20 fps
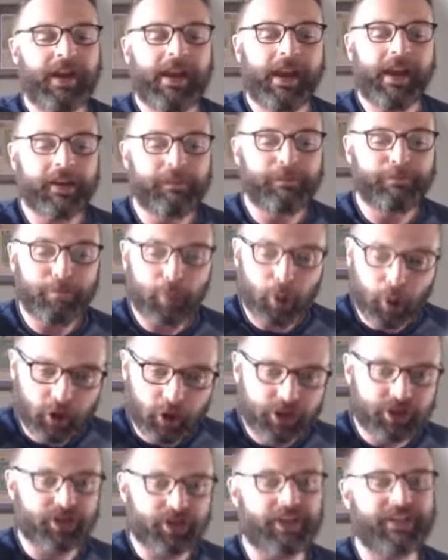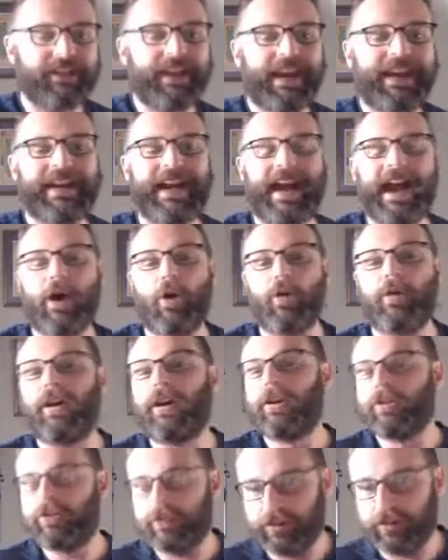and push the data out
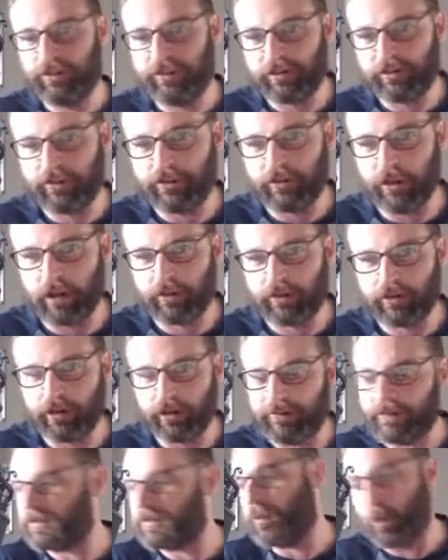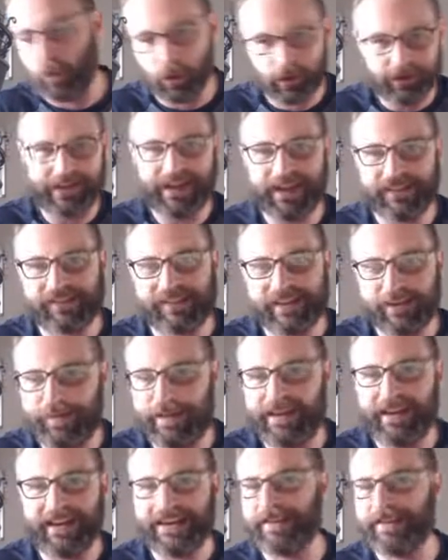to the syslog server, or the
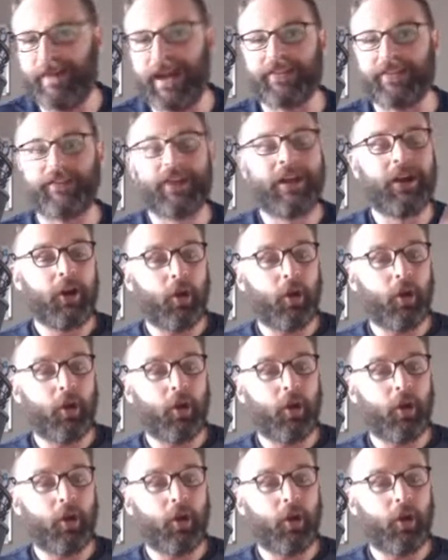SNMP NMS,